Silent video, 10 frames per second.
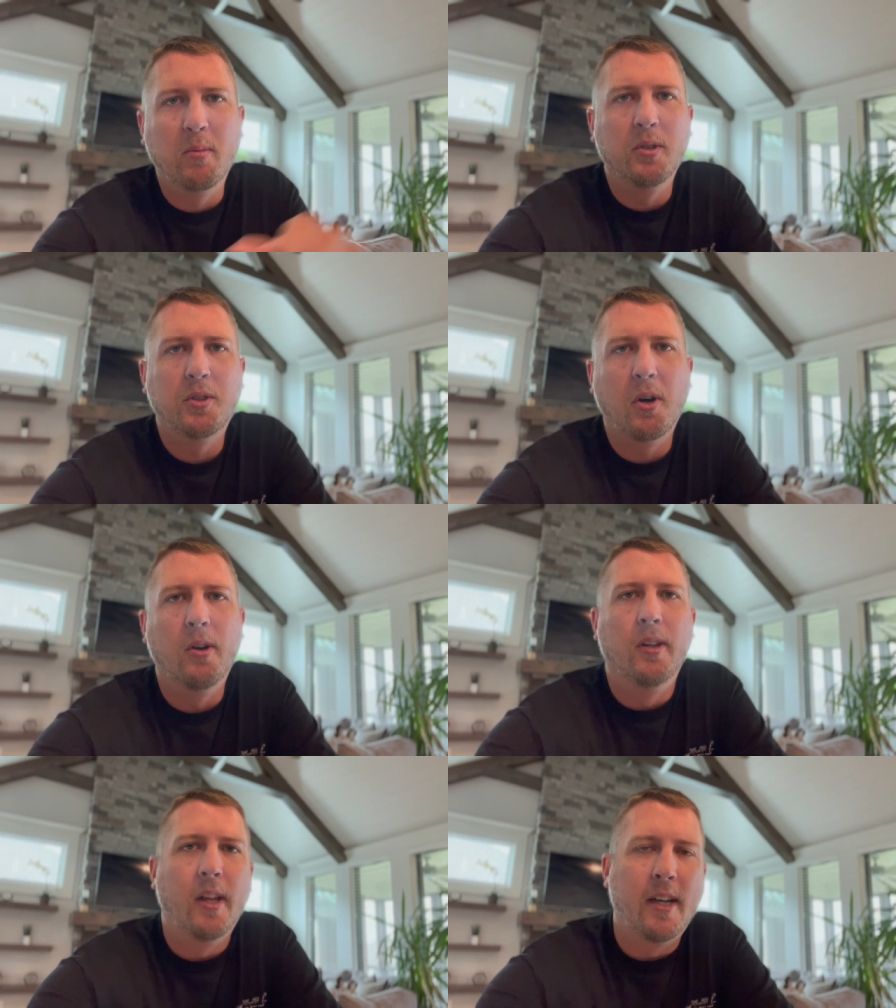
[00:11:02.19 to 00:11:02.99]
with
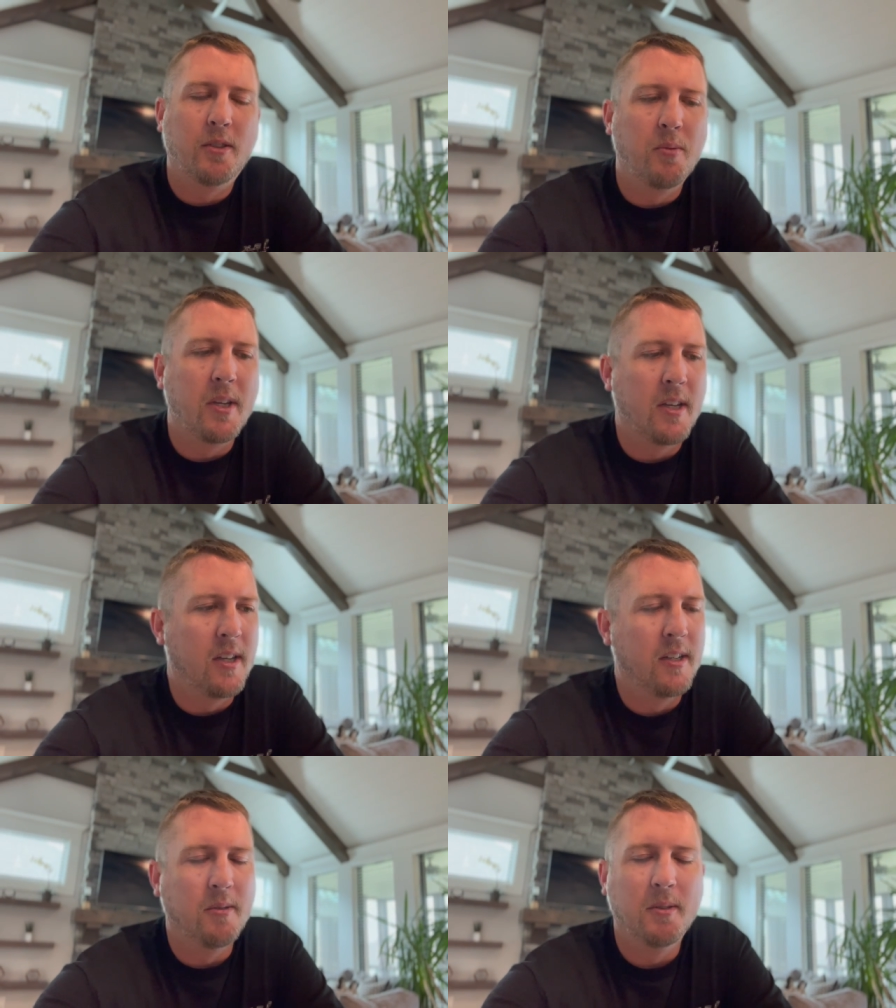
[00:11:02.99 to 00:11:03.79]
Charlotte last
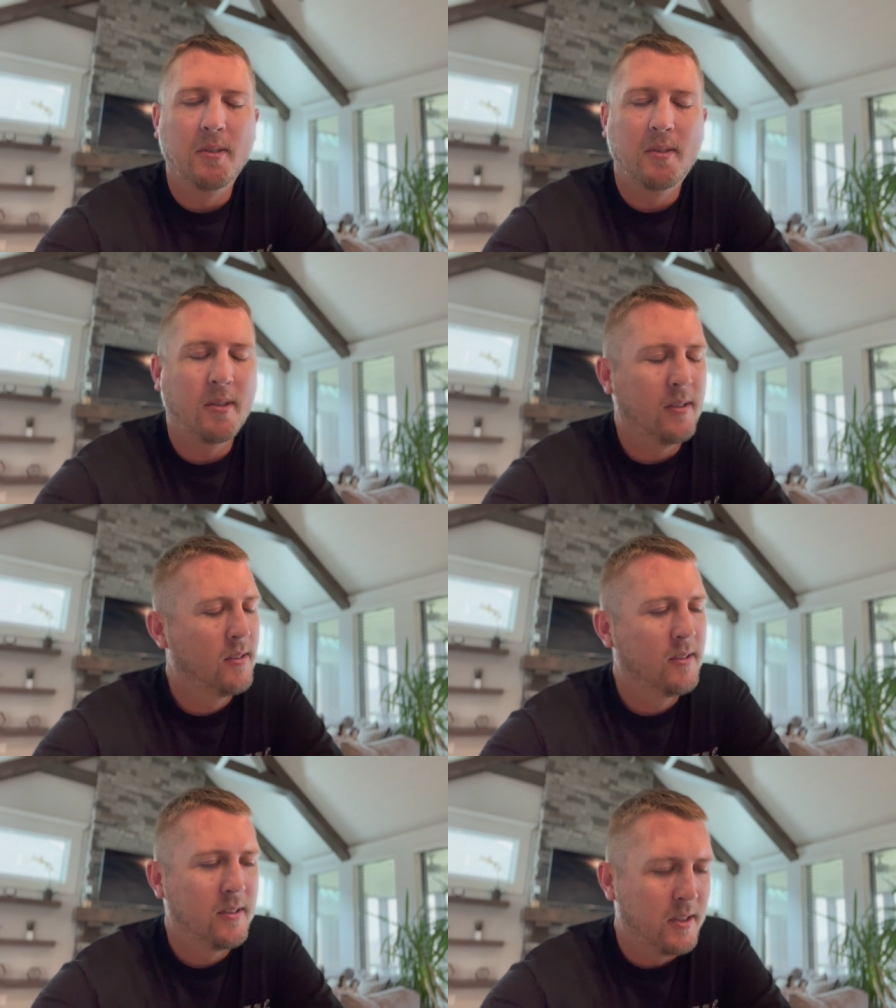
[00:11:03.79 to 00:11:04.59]
weekend. It was
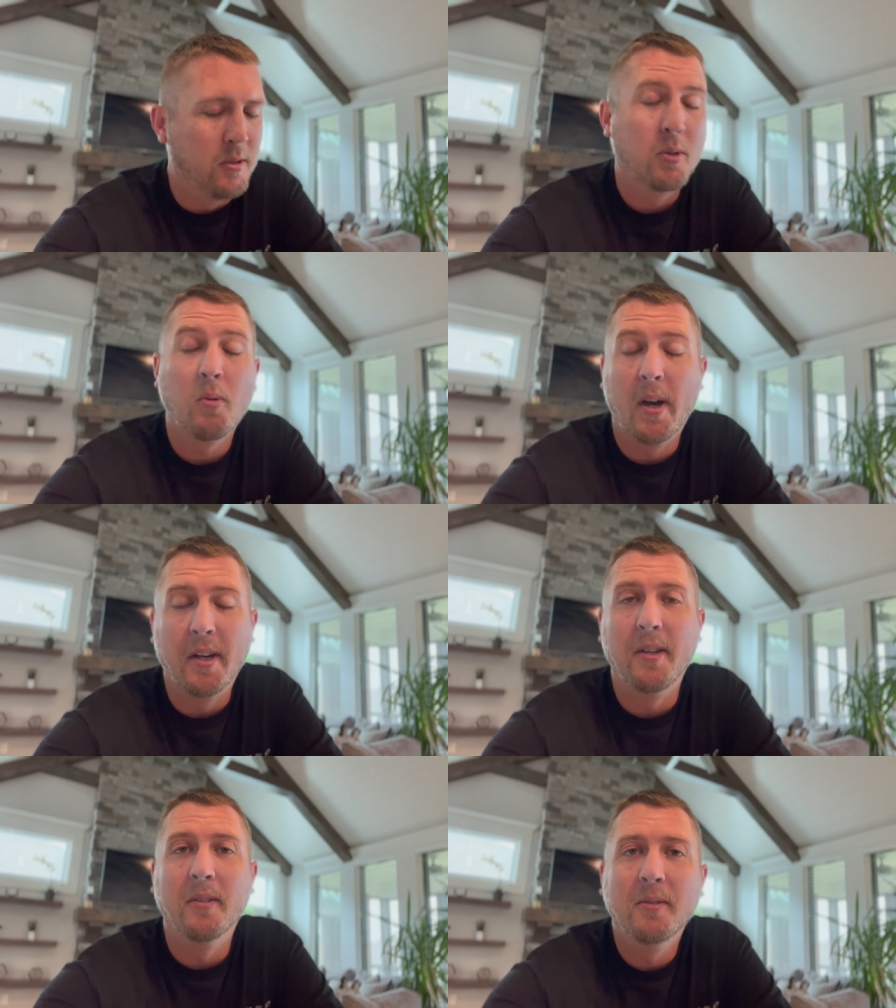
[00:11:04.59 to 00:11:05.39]
it was quite
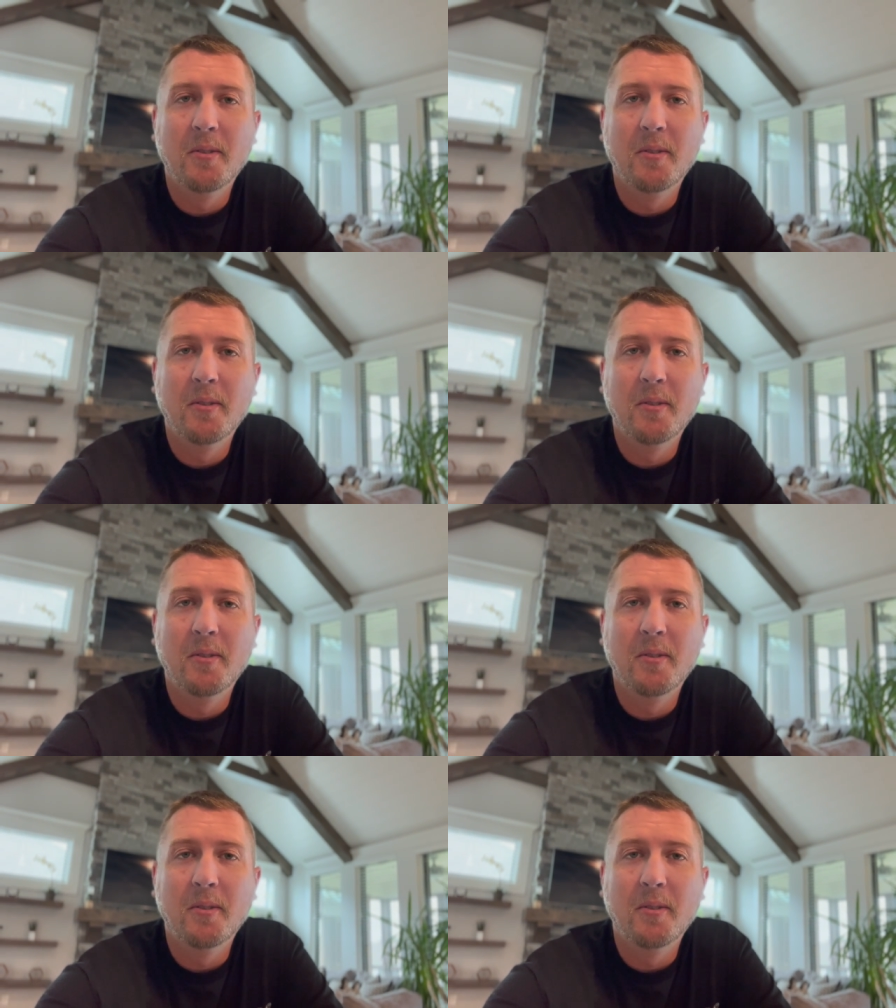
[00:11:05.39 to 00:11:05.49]
a deal.